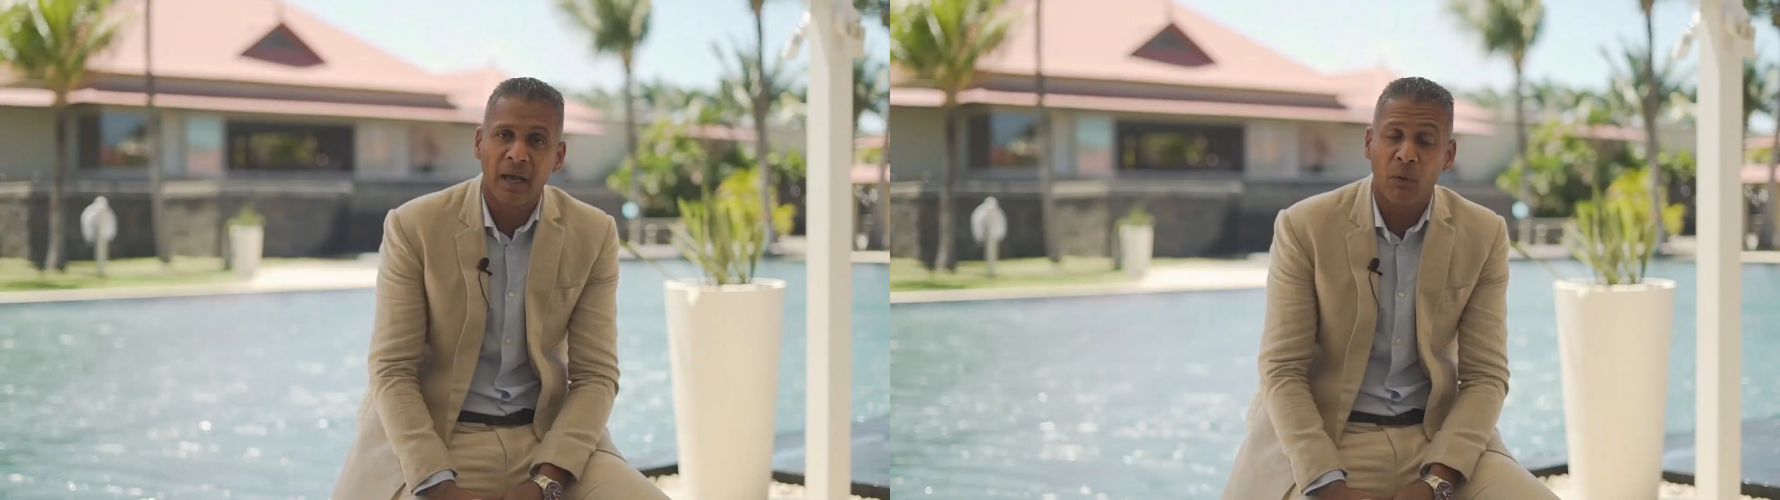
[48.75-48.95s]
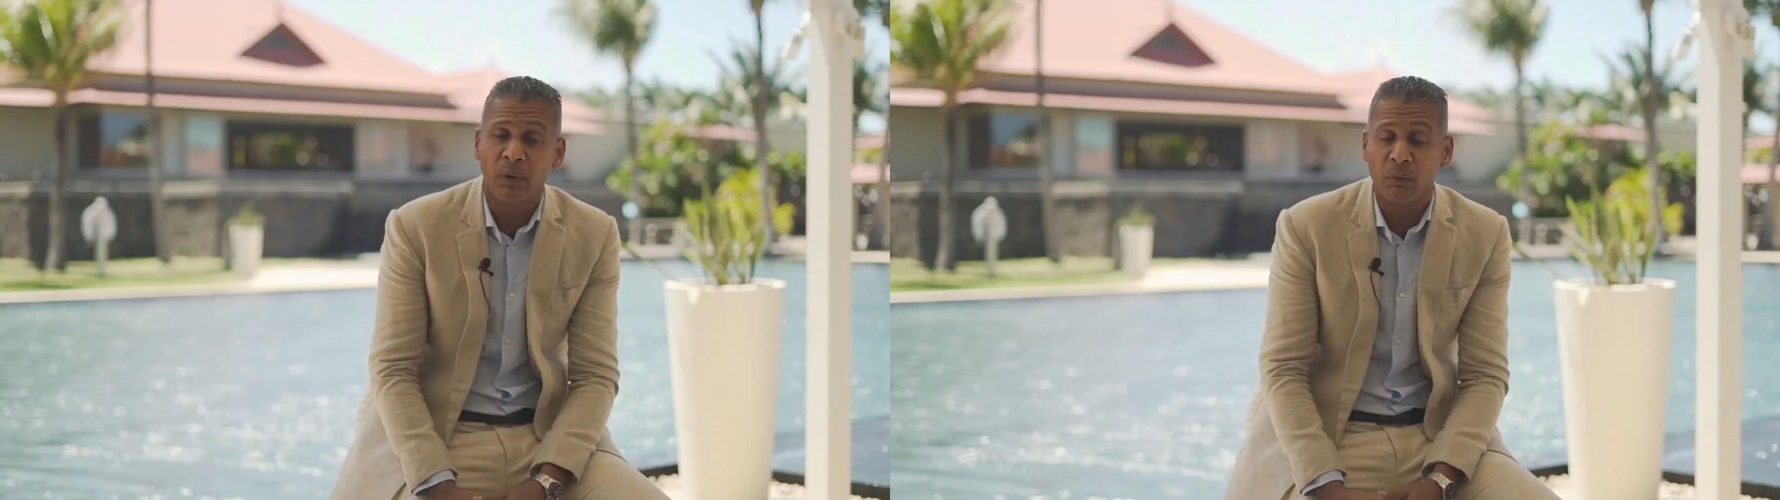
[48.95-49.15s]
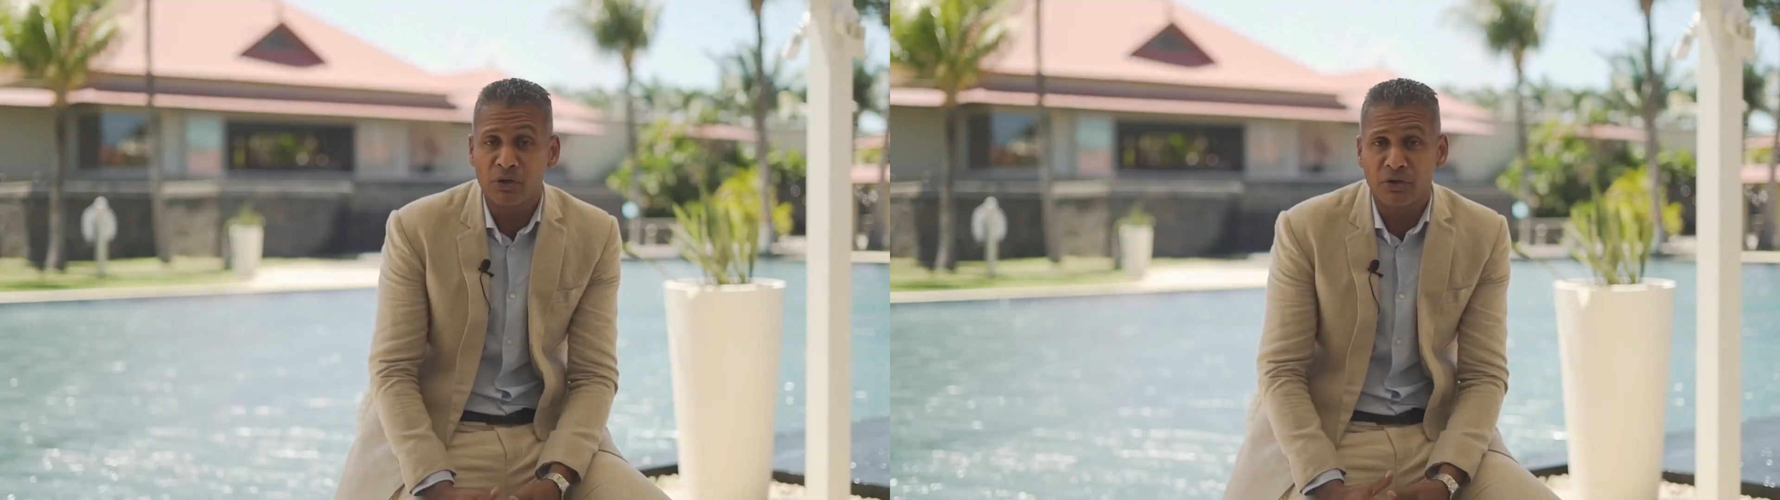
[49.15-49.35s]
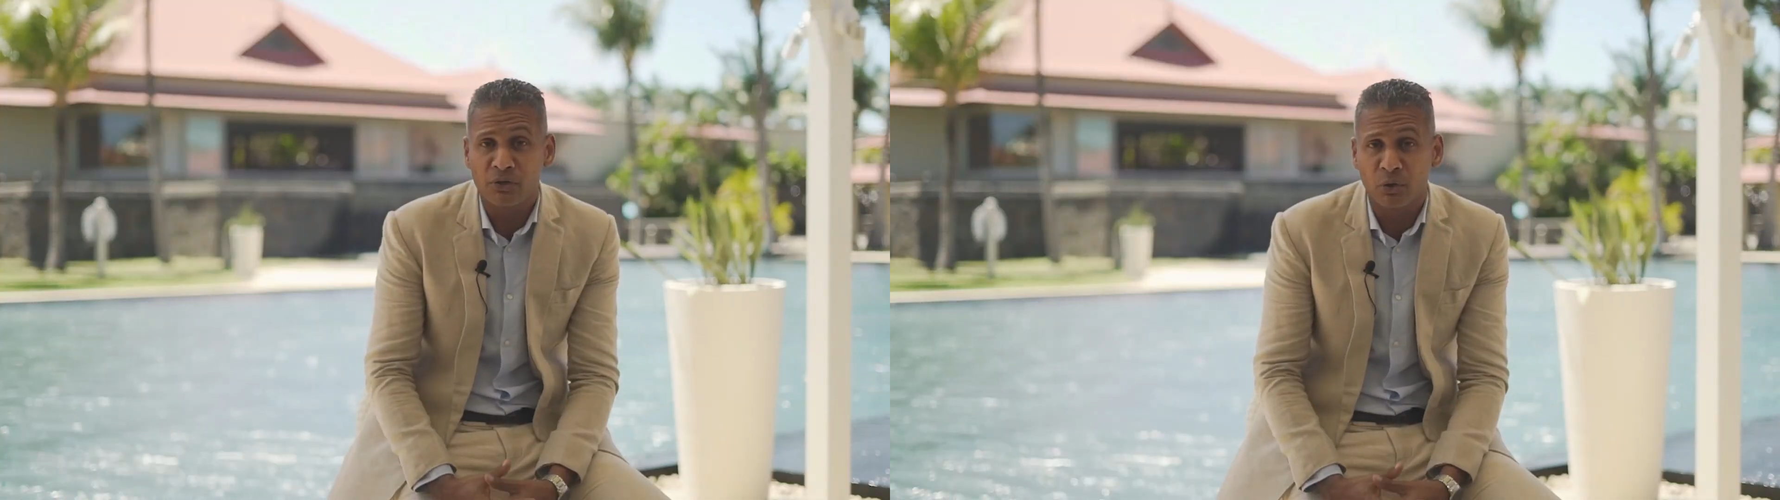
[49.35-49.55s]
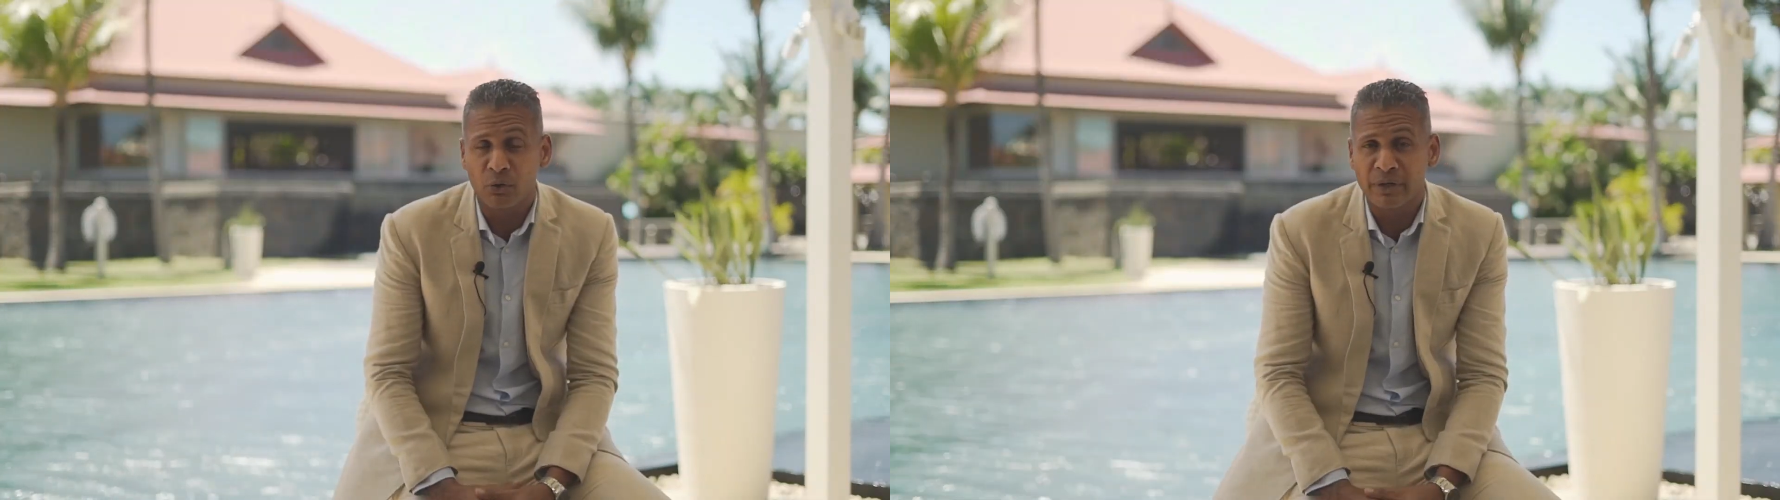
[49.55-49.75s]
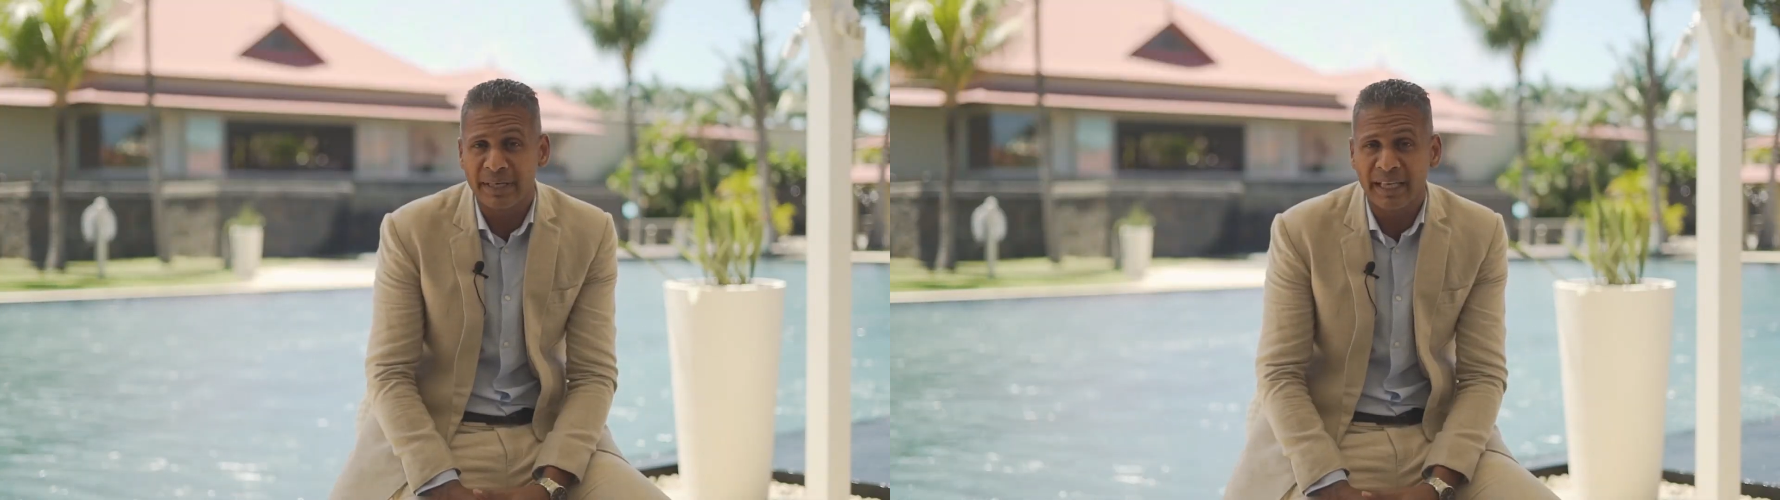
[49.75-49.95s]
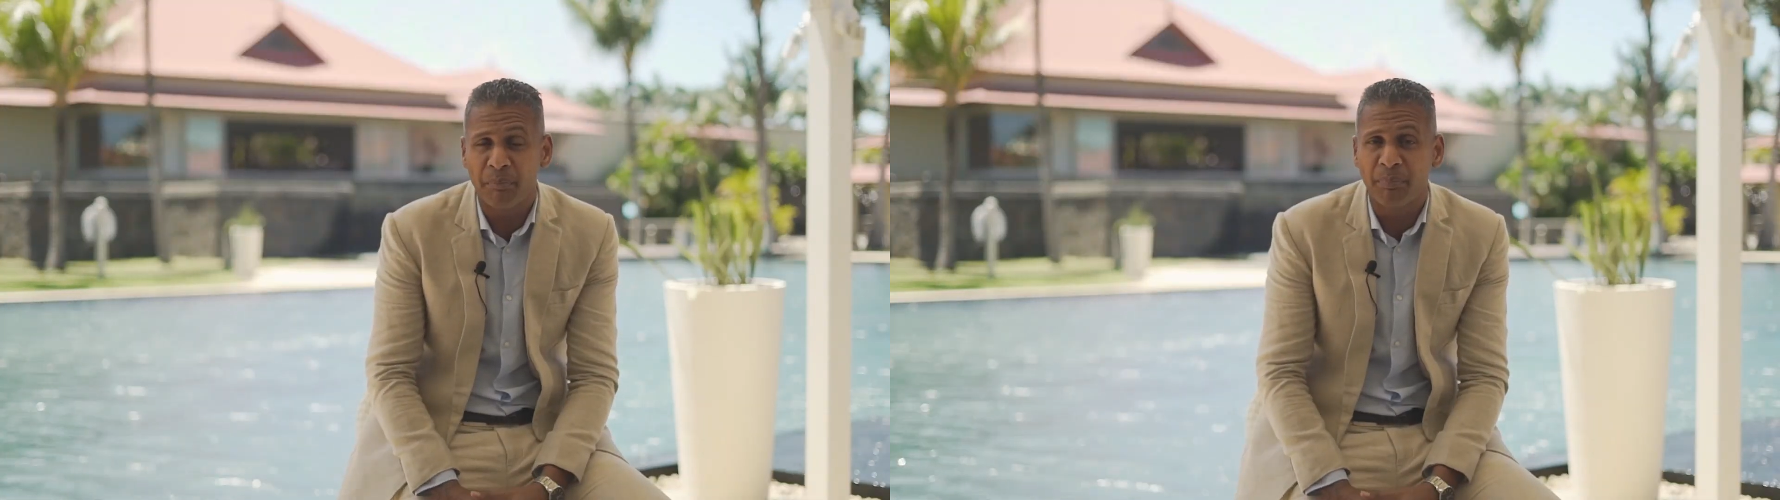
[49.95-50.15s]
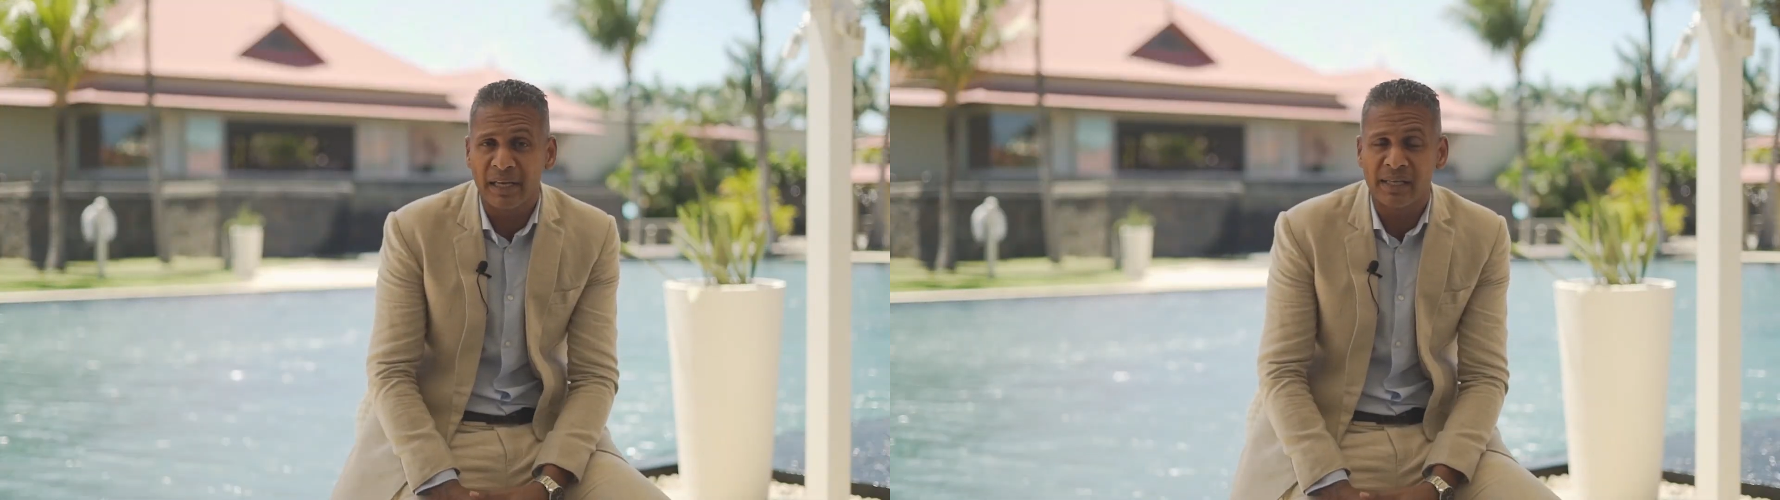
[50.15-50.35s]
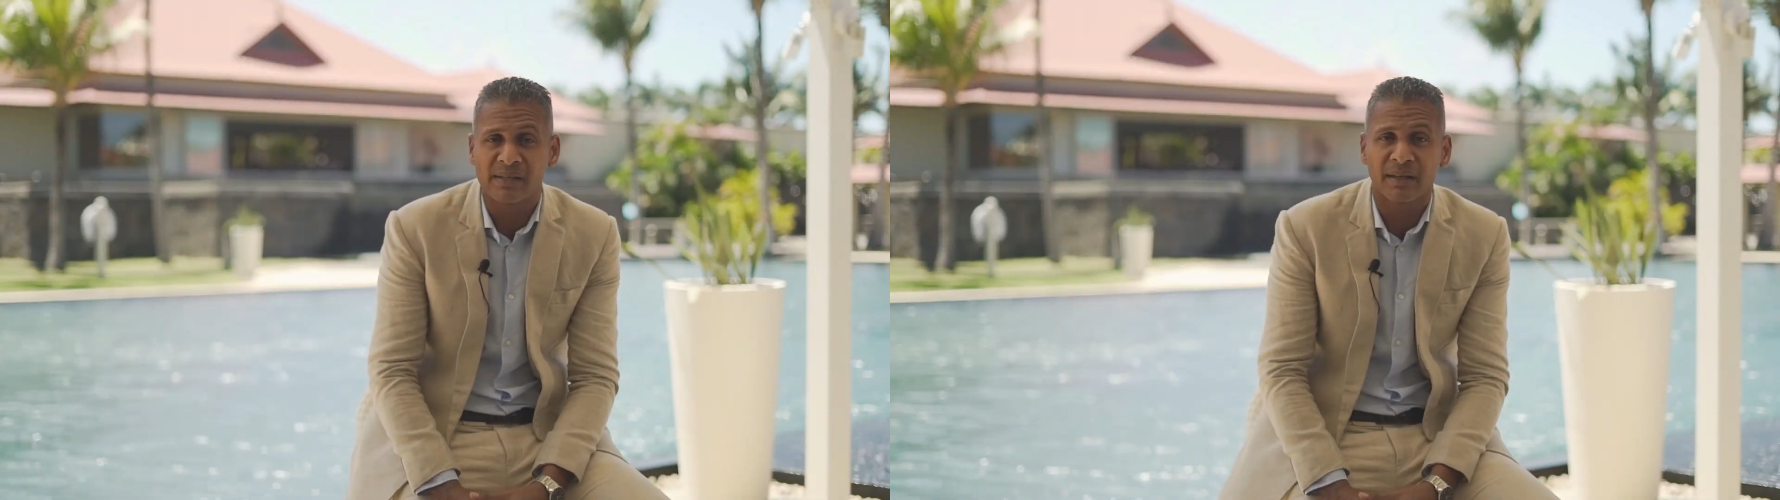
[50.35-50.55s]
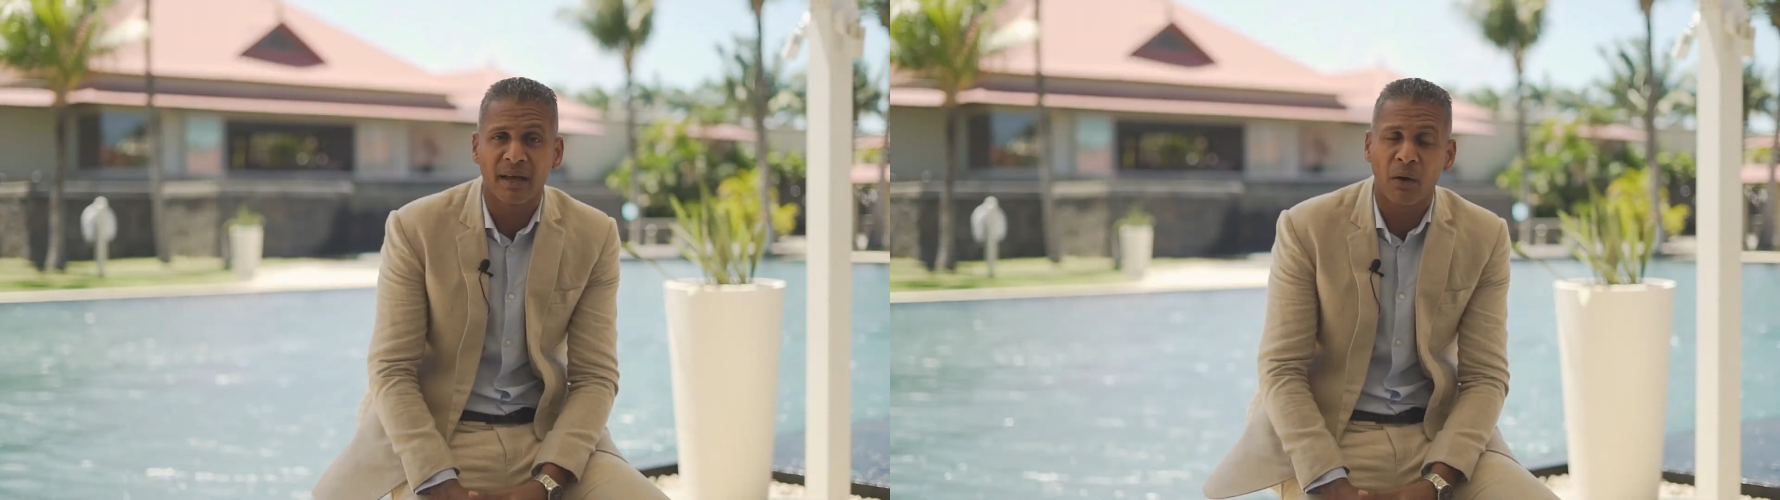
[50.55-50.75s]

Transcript: We wanted to create a place